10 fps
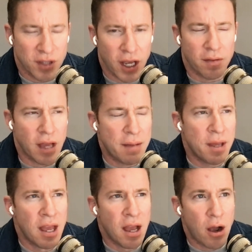Yeah.
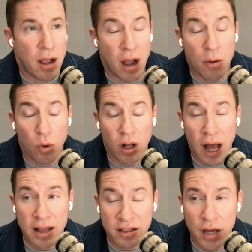I
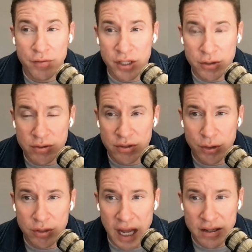love that
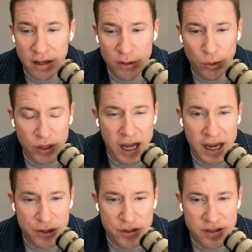you landed on the word
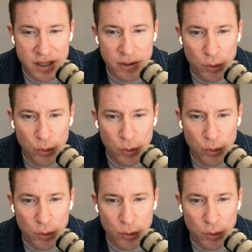agency.